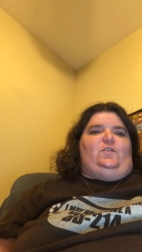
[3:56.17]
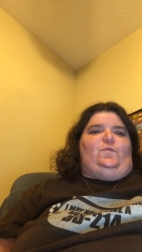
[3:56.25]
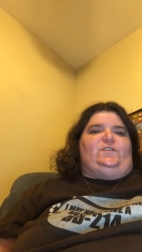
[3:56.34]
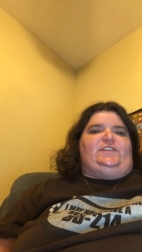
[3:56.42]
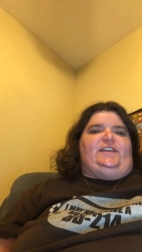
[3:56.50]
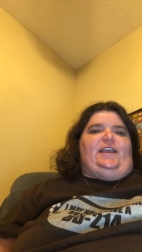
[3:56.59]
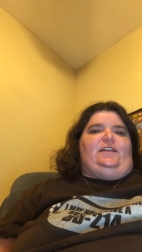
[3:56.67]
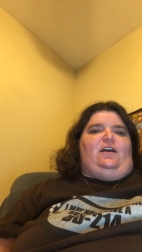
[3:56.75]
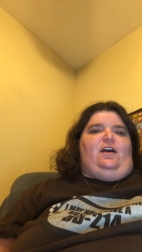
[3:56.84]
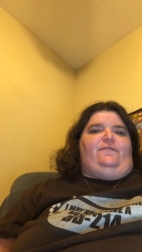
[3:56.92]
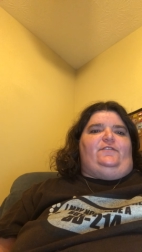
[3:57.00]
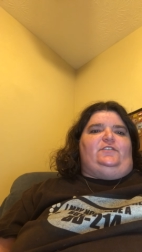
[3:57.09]
which again
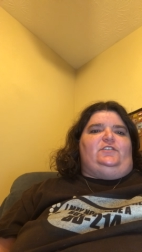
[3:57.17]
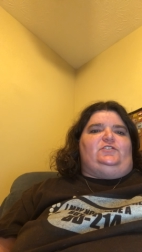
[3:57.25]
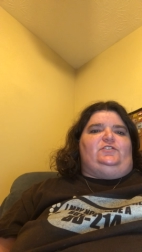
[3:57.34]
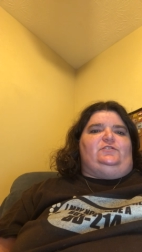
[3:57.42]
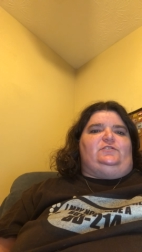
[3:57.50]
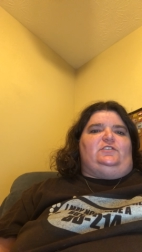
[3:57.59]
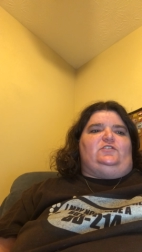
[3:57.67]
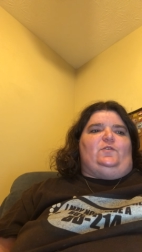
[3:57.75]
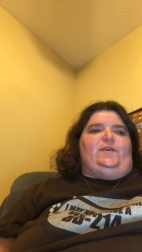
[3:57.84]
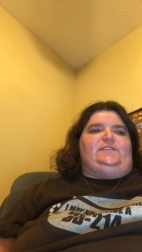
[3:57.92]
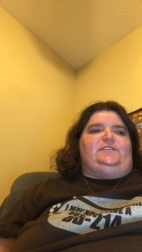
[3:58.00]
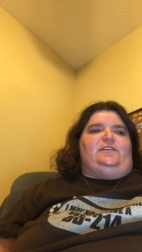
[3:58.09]
offered the Jews the
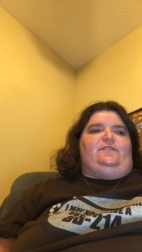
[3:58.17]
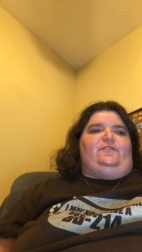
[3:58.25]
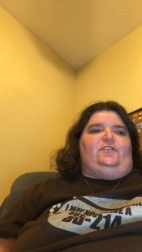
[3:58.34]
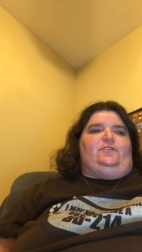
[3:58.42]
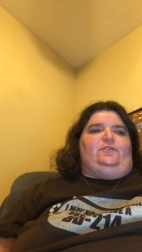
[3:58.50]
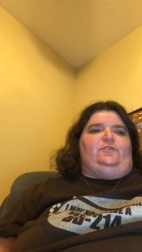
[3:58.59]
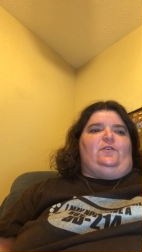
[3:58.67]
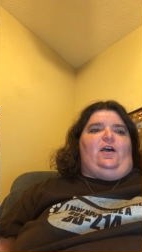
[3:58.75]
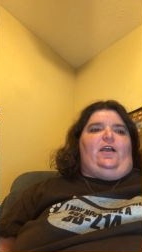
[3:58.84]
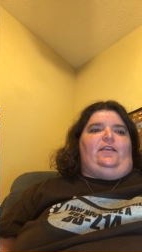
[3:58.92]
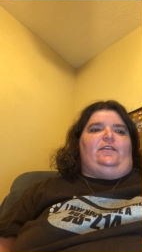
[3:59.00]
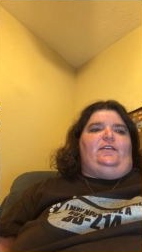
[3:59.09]
choice convert or
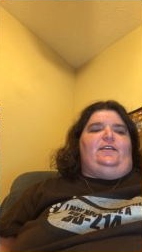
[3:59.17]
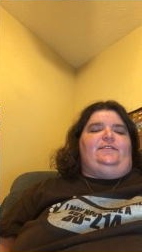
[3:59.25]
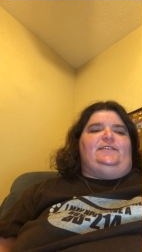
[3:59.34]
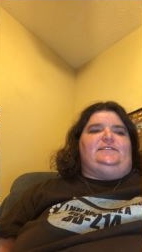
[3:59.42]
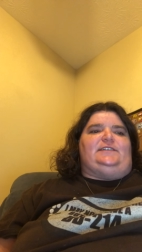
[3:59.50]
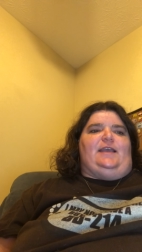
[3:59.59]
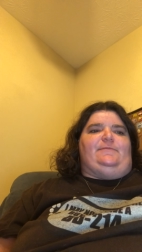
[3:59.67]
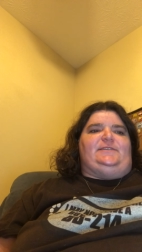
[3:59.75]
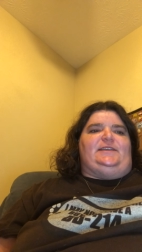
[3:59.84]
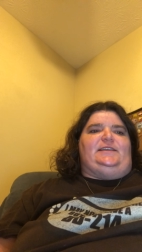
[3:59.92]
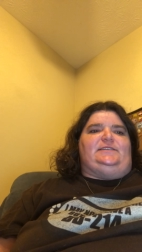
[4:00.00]
die, this time to